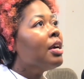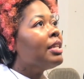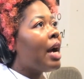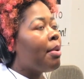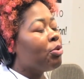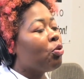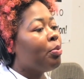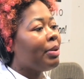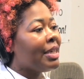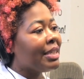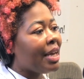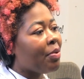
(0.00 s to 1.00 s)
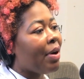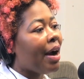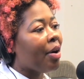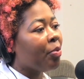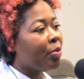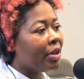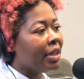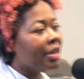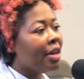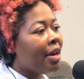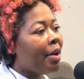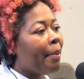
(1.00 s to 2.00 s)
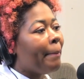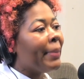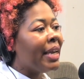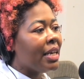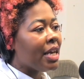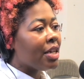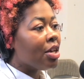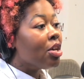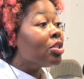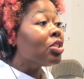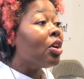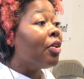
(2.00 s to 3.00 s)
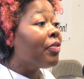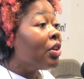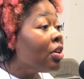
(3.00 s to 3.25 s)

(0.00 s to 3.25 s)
Now I'm to a place like where I really mean it. So if